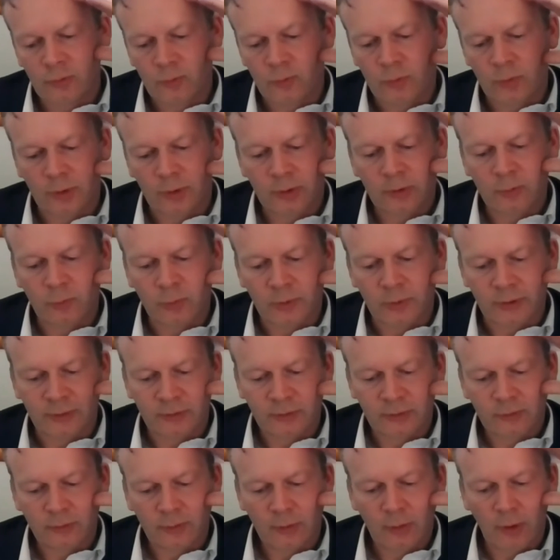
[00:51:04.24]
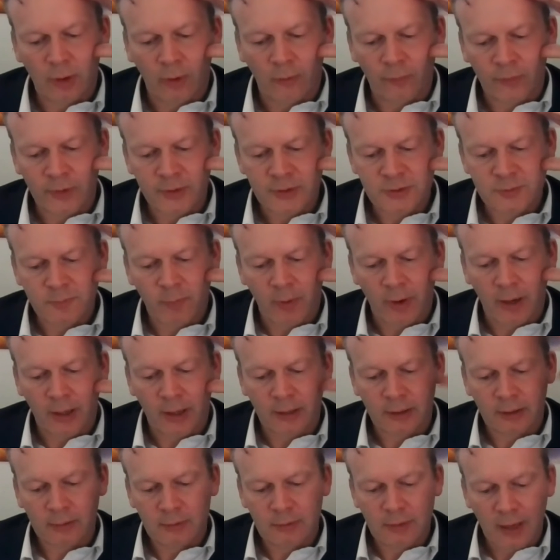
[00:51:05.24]
to work with on this
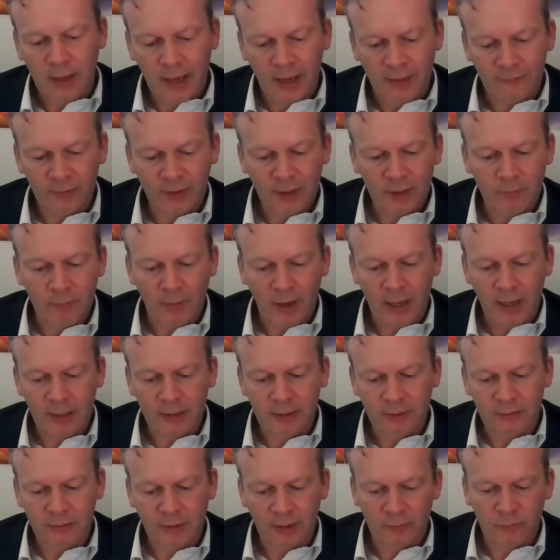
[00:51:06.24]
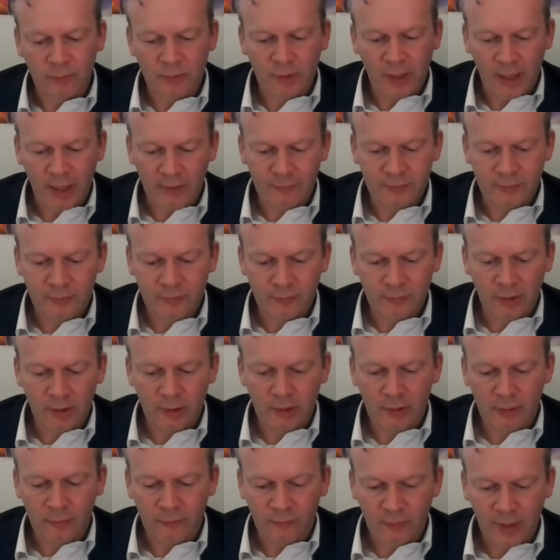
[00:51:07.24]
part, having in mind that we
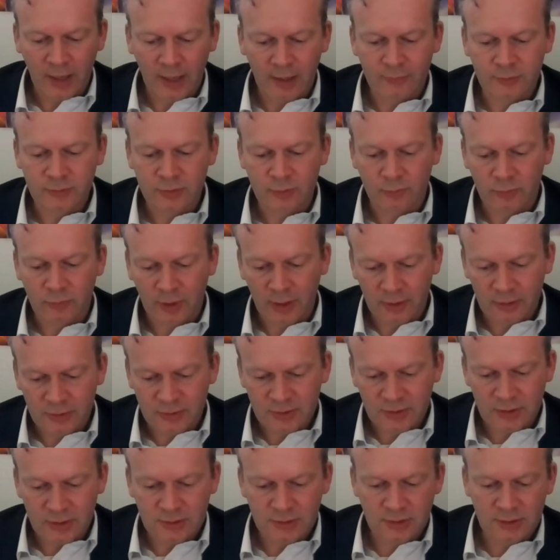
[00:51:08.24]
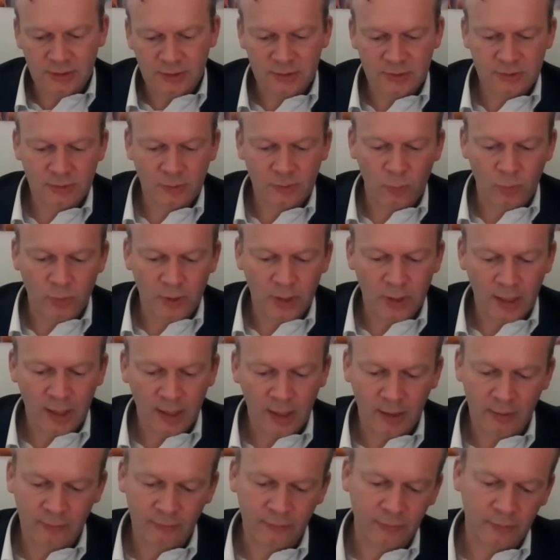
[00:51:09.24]
have some rare diseases, we
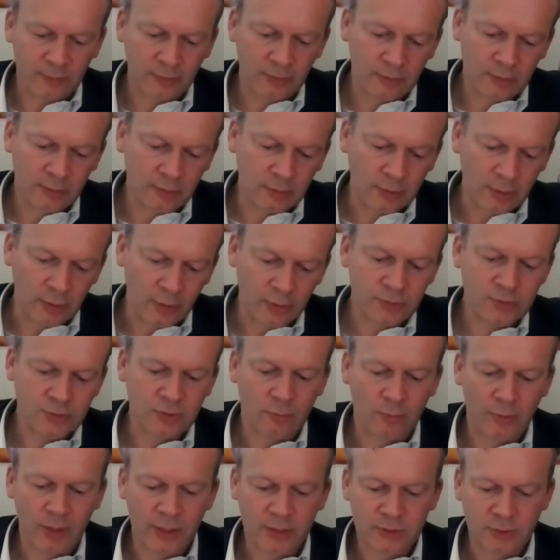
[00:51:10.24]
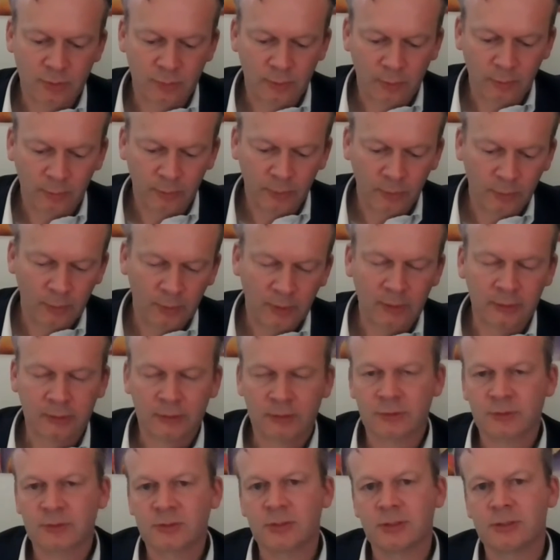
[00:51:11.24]
have not so much on
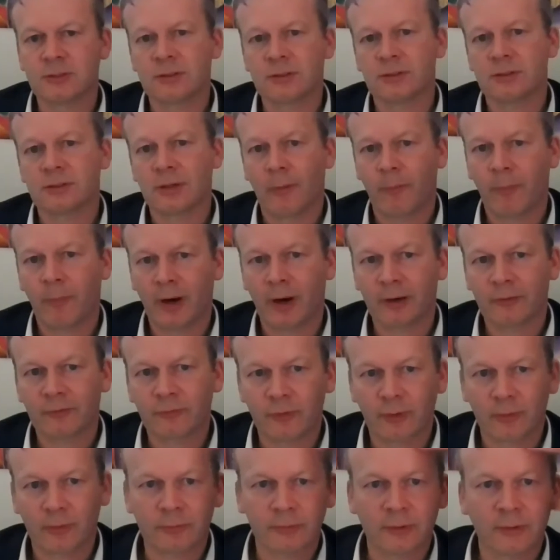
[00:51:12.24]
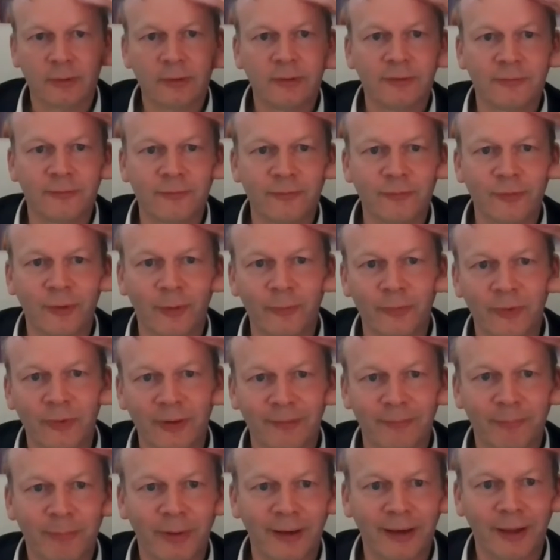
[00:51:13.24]
communicable diseases apart from
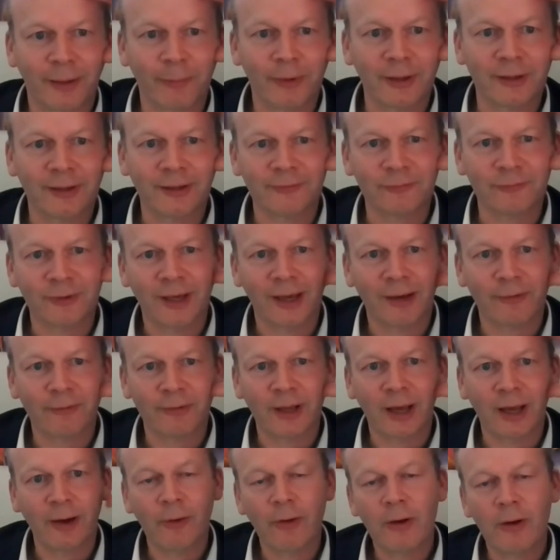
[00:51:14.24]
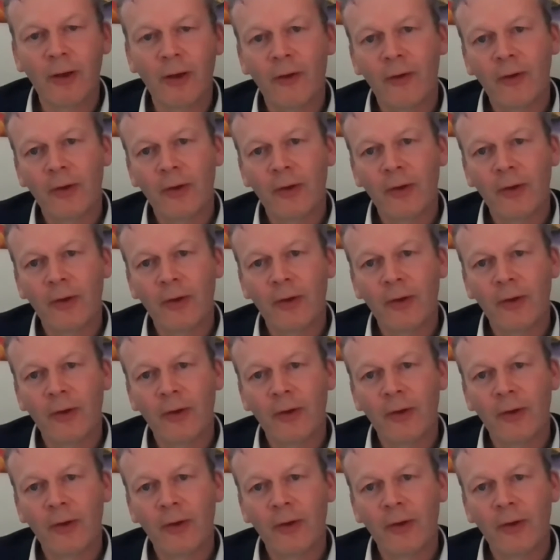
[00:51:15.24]
the pandemic that we have now,